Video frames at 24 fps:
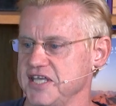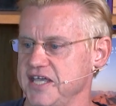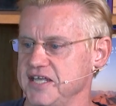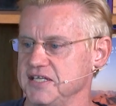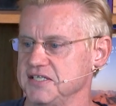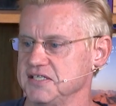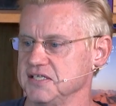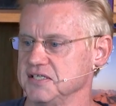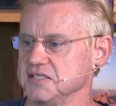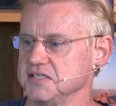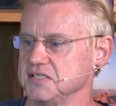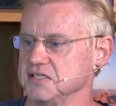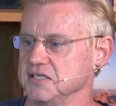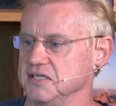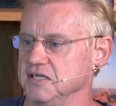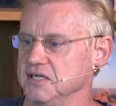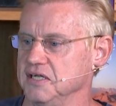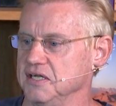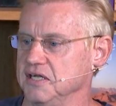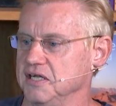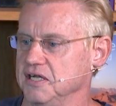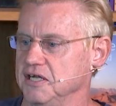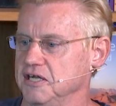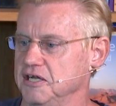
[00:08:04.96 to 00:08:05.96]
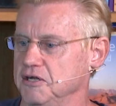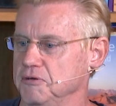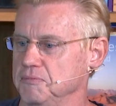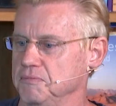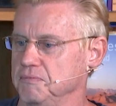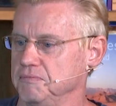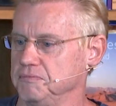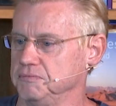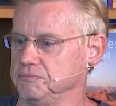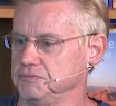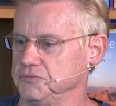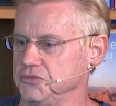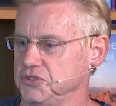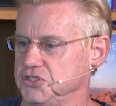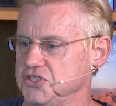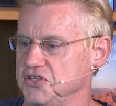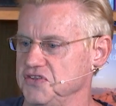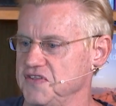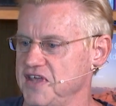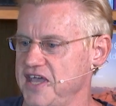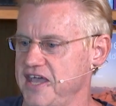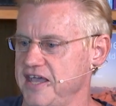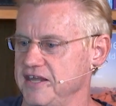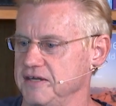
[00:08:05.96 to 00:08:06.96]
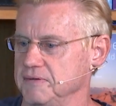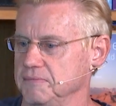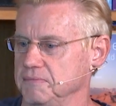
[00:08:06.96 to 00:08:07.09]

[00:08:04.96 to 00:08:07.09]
answers um, to that